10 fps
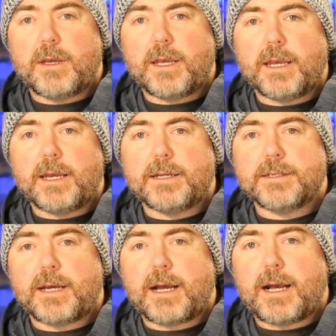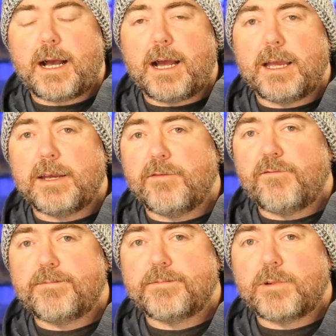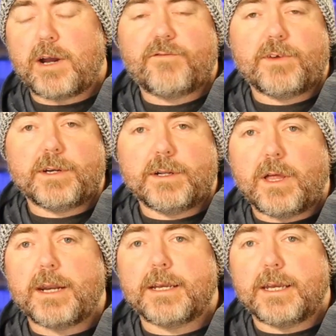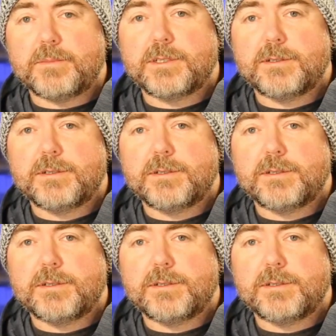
And I have crowdfunded a lot of games,